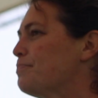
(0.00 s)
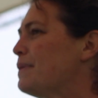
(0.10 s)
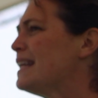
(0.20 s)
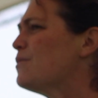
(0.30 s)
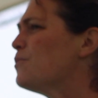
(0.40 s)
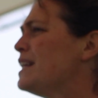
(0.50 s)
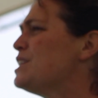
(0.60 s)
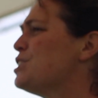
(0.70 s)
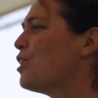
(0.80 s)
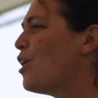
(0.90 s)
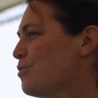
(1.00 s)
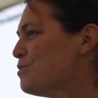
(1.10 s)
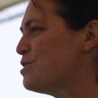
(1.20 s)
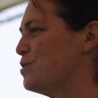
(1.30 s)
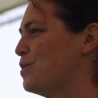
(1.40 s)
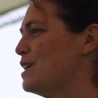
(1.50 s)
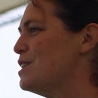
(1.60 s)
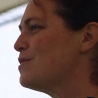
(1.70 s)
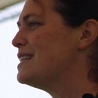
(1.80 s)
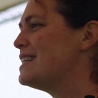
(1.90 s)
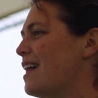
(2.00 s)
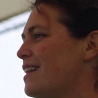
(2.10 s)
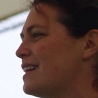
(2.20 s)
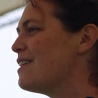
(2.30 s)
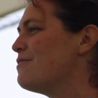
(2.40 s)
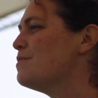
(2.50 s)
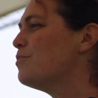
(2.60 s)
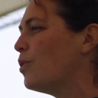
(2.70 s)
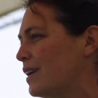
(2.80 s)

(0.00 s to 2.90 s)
but when it's your own story, you can tell it even more